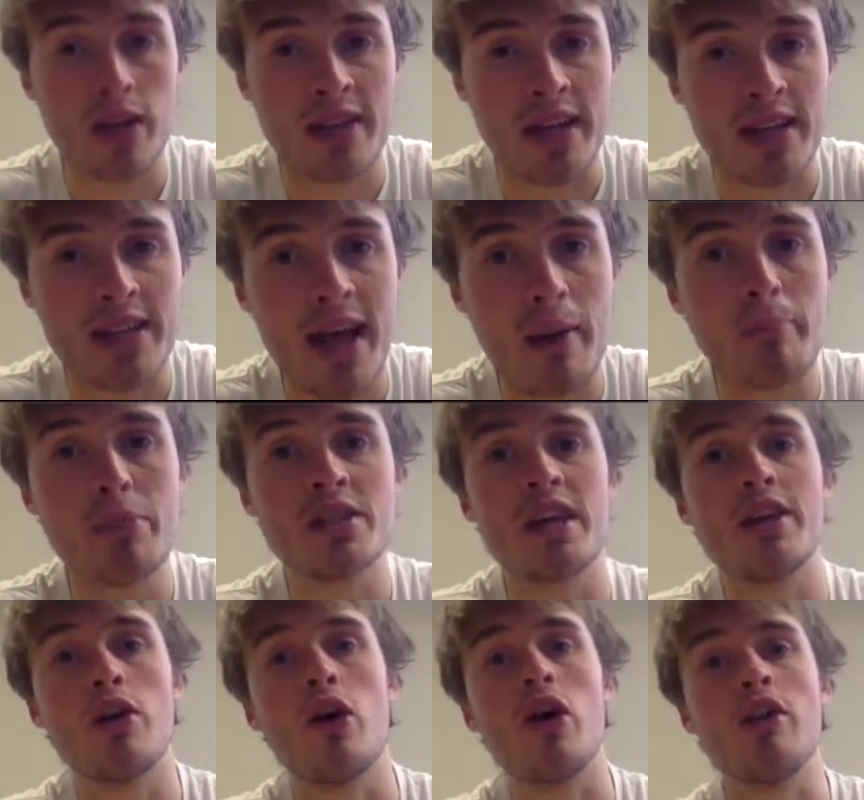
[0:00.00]
take
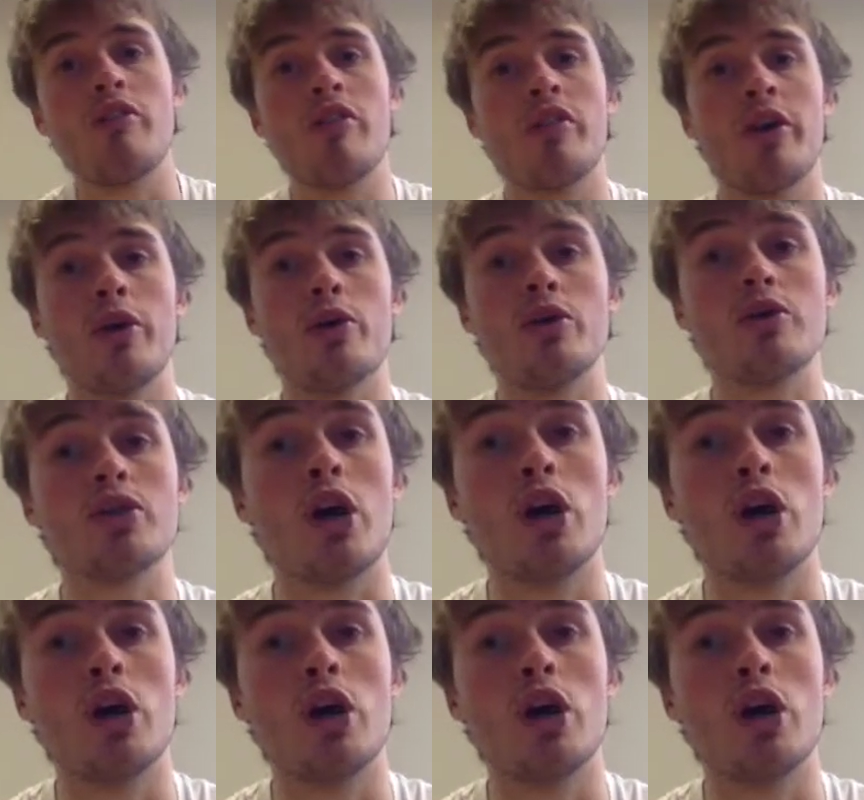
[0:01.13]
10% off those